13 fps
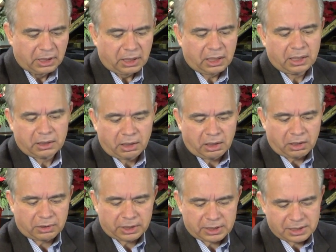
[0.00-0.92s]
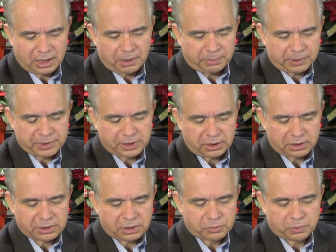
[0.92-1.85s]
in our examples here,
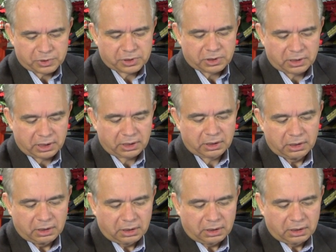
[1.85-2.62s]
since we're studying